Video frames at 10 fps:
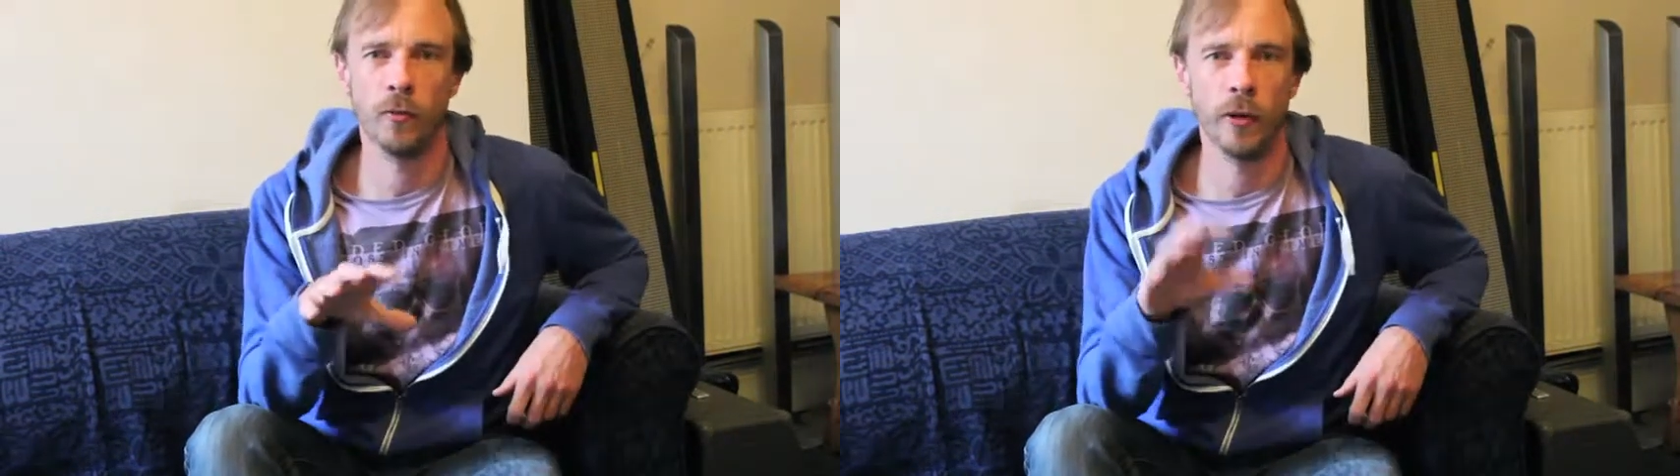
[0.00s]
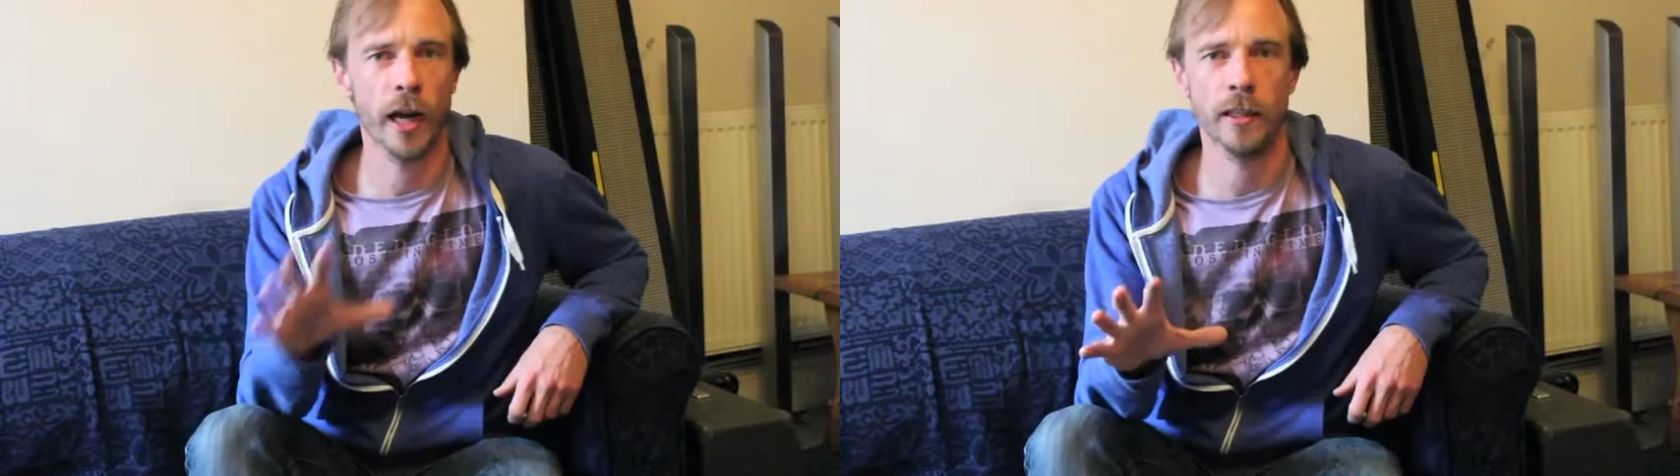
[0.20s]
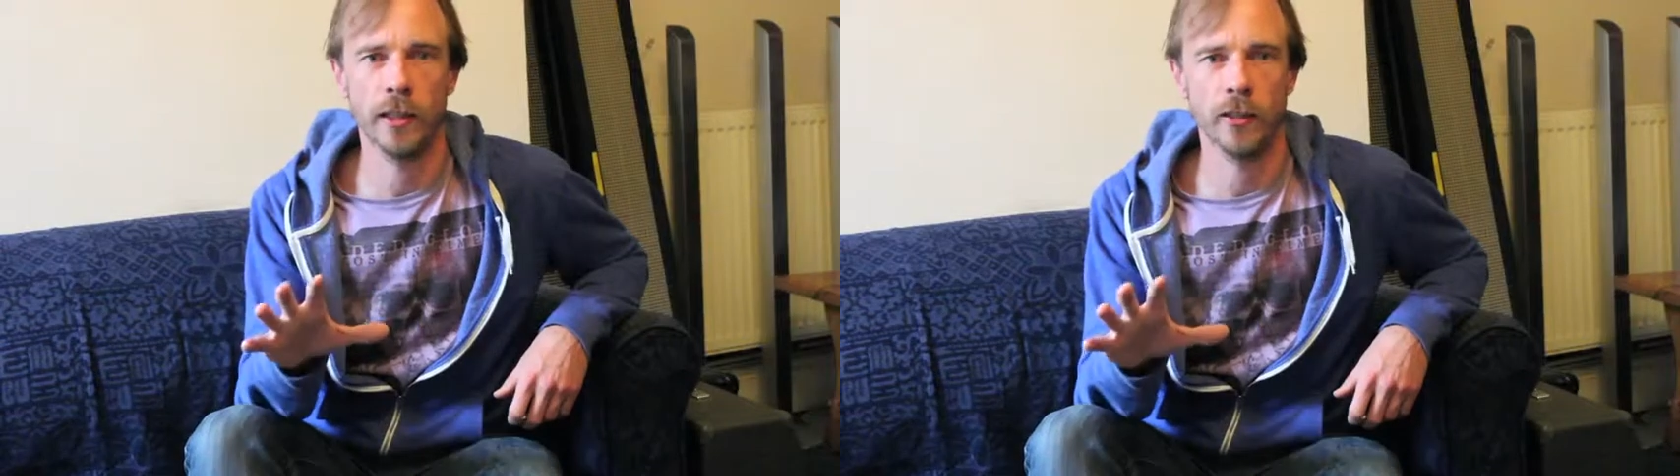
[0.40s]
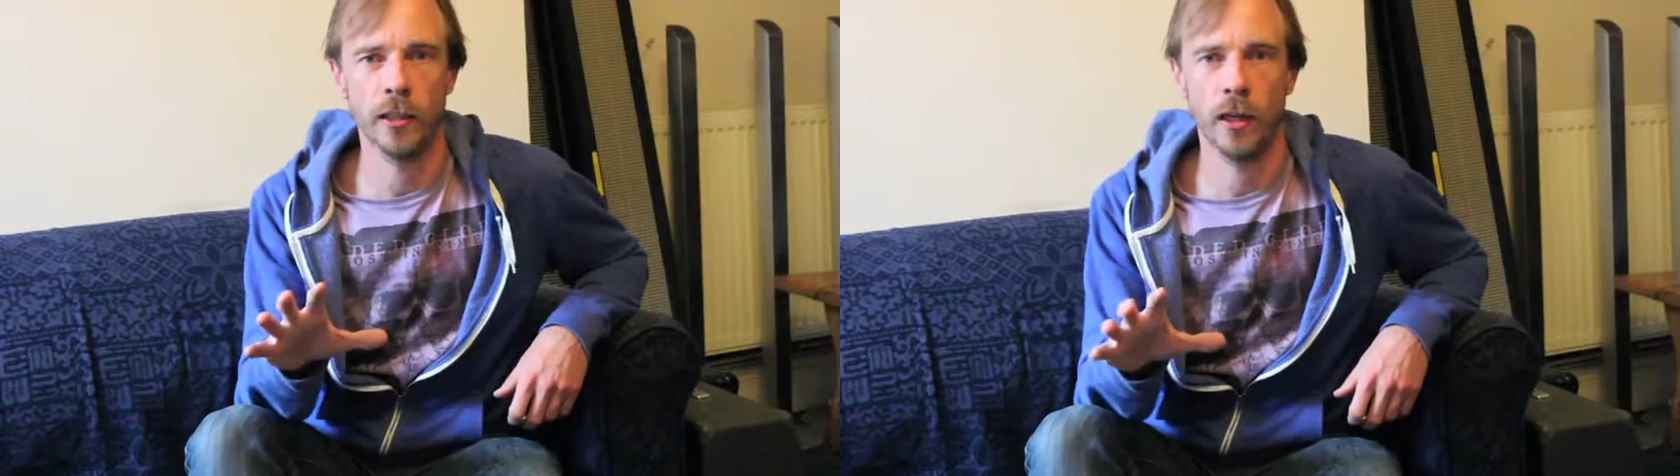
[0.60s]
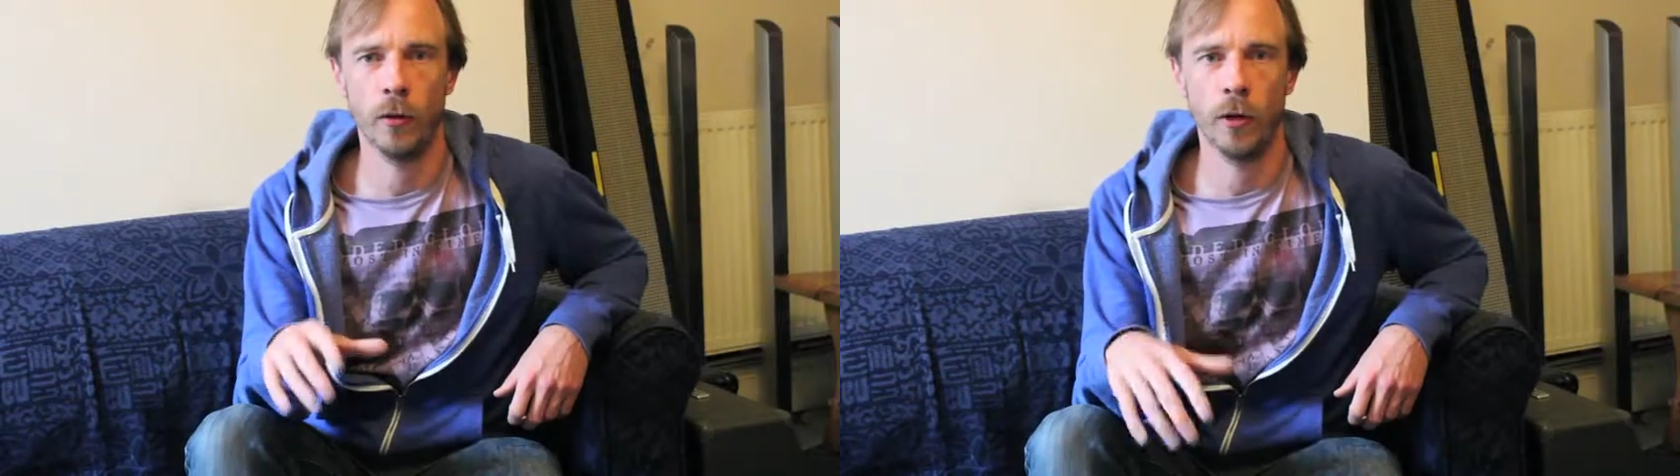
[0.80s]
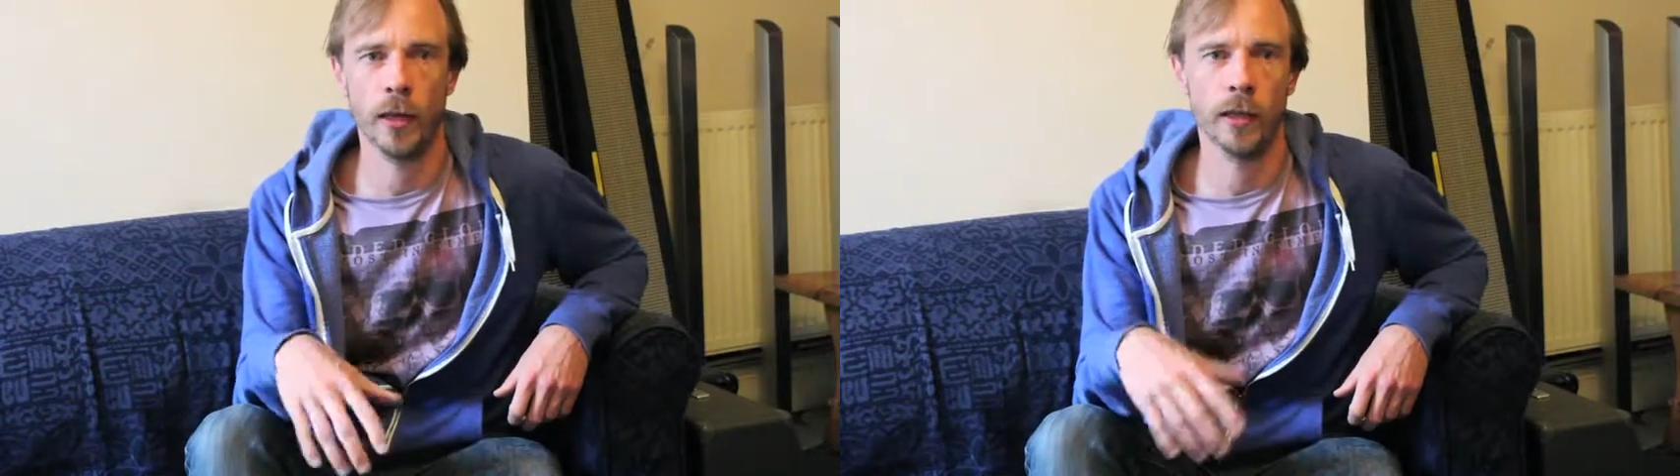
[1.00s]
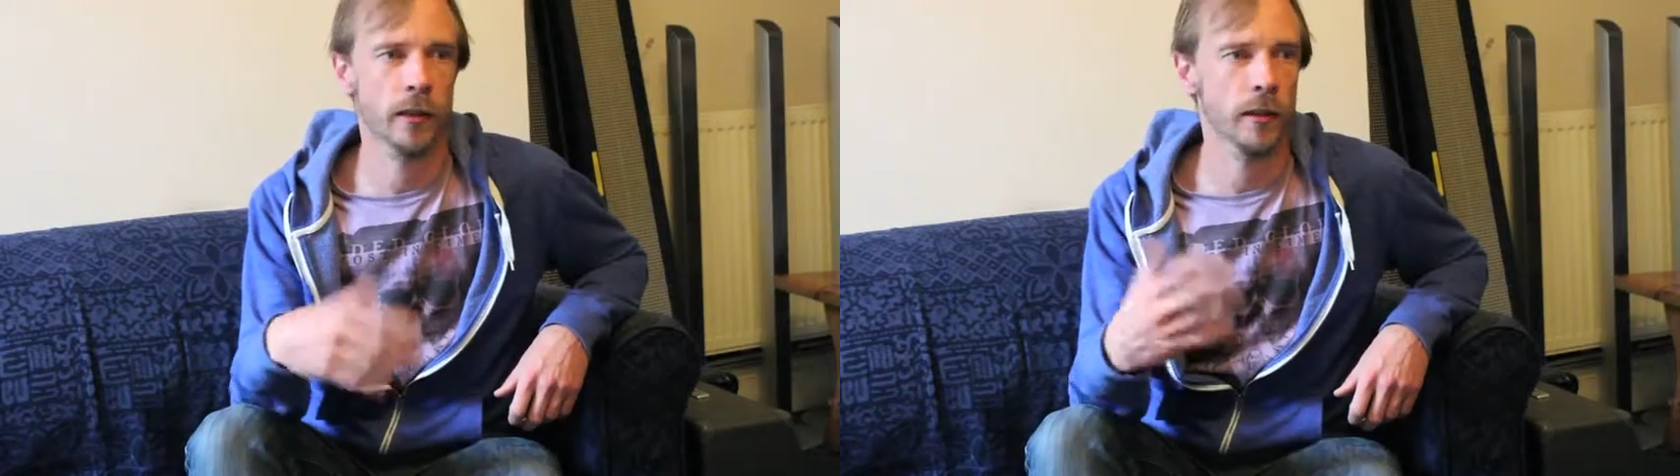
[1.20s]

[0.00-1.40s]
reacting to the artwork,